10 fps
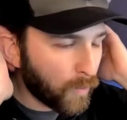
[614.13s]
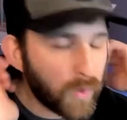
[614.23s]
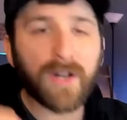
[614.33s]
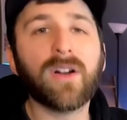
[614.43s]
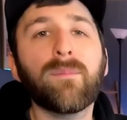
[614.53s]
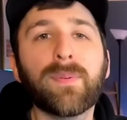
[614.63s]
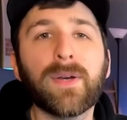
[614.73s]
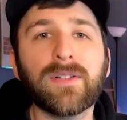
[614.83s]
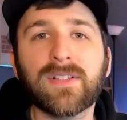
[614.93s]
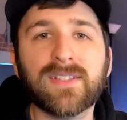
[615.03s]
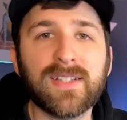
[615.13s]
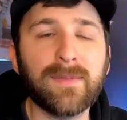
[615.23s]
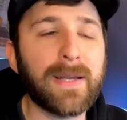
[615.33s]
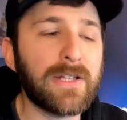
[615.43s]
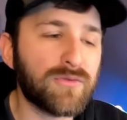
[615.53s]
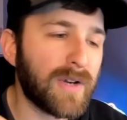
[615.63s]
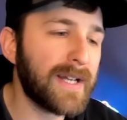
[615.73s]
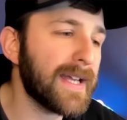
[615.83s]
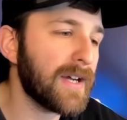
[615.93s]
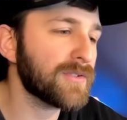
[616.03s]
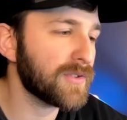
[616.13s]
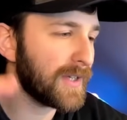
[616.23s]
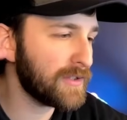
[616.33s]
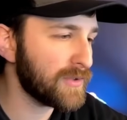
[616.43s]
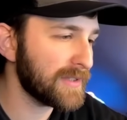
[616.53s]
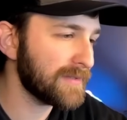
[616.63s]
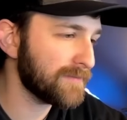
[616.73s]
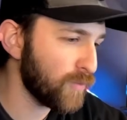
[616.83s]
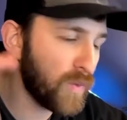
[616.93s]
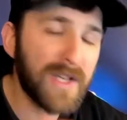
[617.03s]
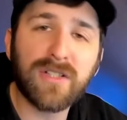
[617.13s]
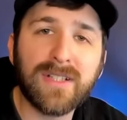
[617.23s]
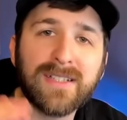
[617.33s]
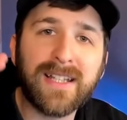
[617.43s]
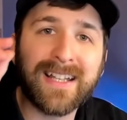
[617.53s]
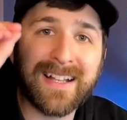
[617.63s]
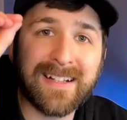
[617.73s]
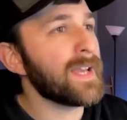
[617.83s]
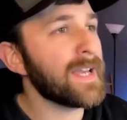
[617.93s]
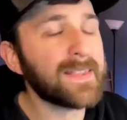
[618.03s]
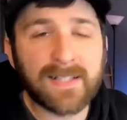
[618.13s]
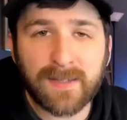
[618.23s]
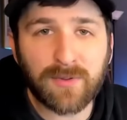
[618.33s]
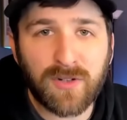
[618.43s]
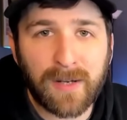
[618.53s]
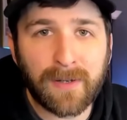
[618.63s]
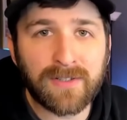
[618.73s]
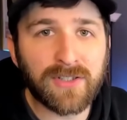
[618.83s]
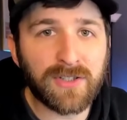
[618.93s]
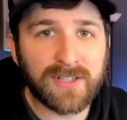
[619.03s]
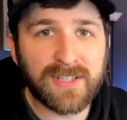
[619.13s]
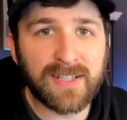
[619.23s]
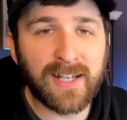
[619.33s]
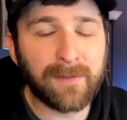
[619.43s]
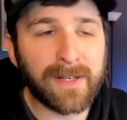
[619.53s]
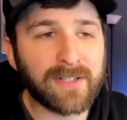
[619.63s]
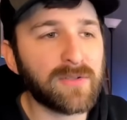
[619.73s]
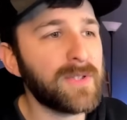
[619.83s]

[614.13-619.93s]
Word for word: I'm working on building the Steam page right now so that you can wishlist it. Hit that subscribe button so you can see the game next